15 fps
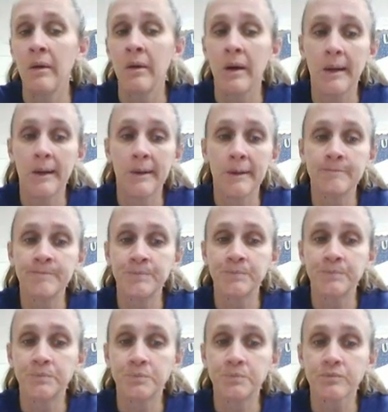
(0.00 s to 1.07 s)
And
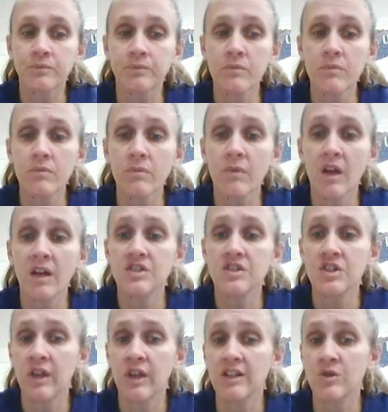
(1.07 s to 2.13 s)
so
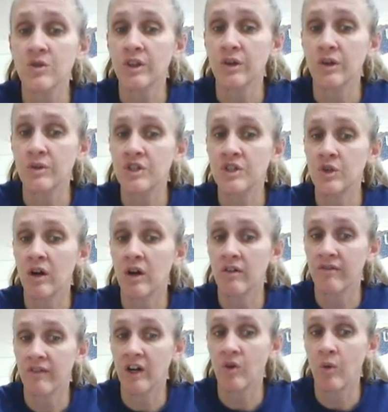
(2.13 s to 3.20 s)
that's what those two are
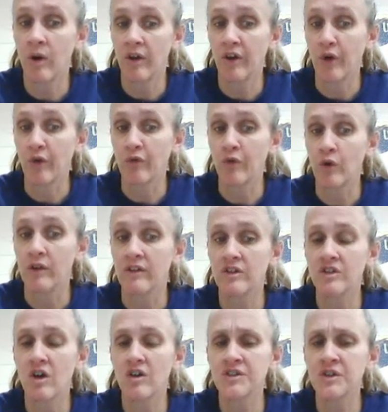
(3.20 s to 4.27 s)
very well known for. There's
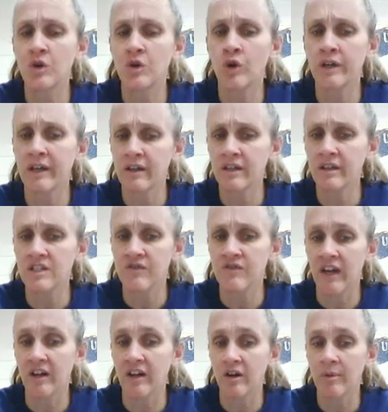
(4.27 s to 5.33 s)
also Cornelius
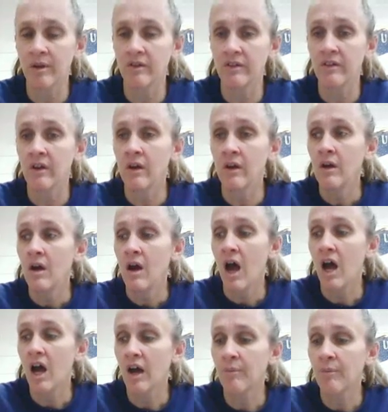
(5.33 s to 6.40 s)
Vanderbilt,
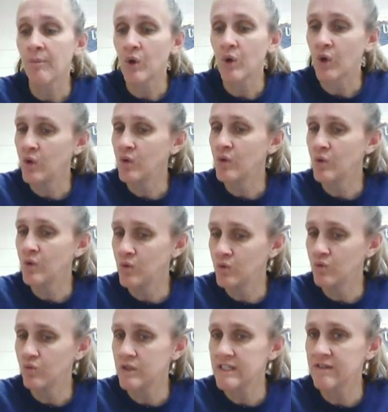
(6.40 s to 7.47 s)
who
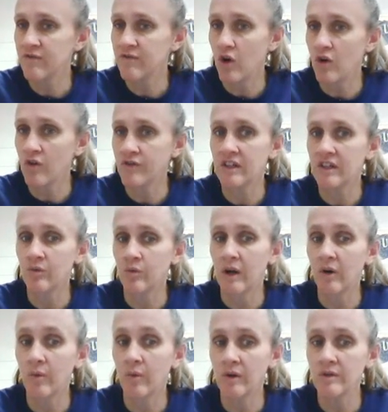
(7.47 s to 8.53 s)
was involved in
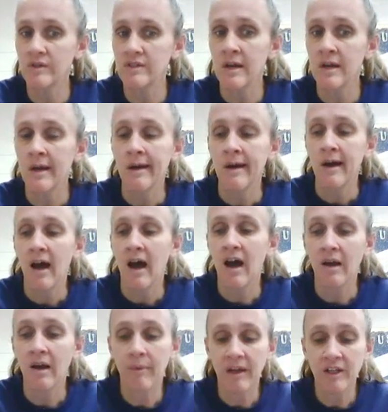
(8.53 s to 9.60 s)
railroads.
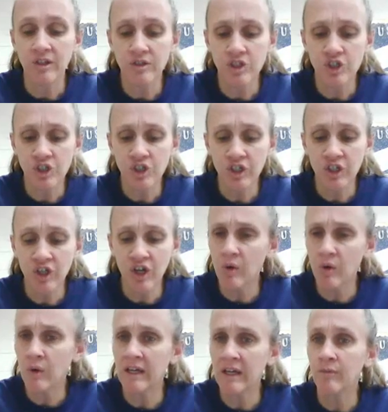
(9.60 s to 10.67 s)
And you should know
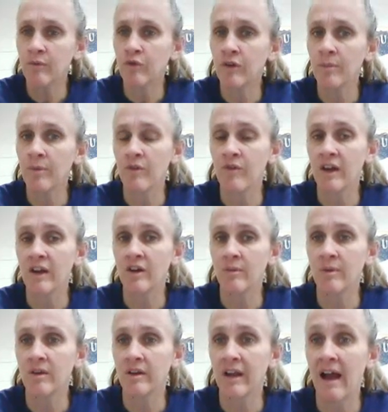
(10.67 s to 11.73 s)
him from the
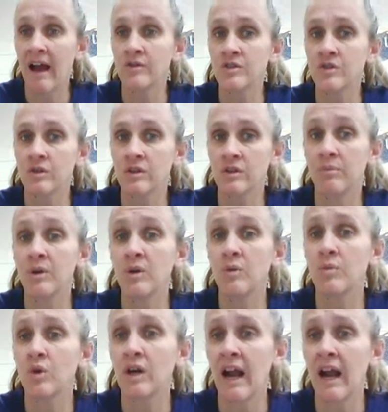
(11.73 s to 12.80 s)
Vanderbilt House or the
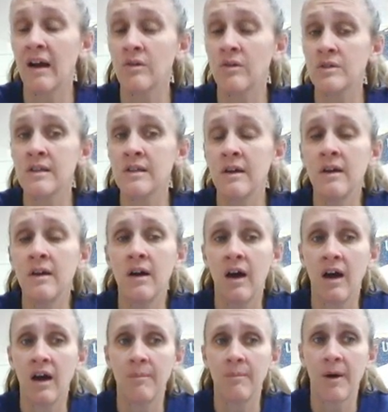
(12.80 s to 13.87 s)
Biltmore House
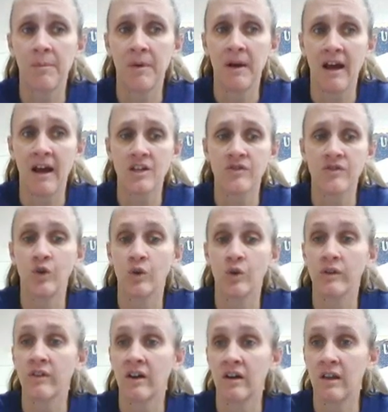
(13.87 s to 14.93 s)
up in Asheville,
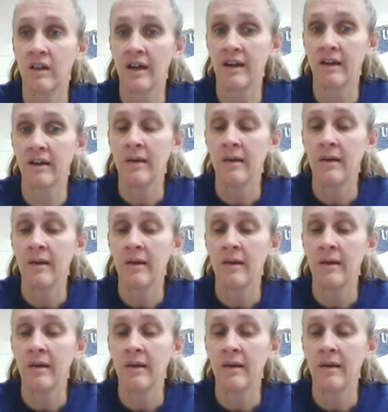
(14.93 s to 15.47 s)
North Carolina.